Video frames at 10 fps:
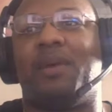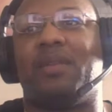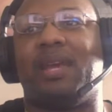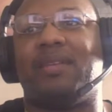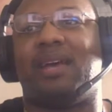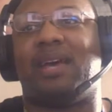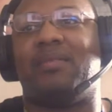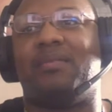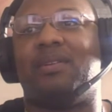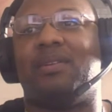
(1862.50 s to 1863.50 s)
Thanks,
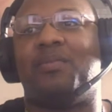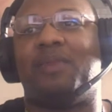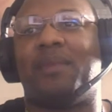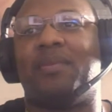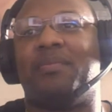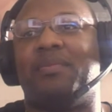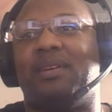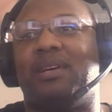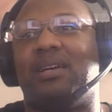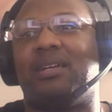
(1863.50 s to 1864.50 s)
Adam. No problem.
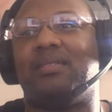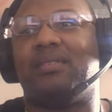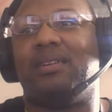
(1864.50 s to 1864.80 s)
I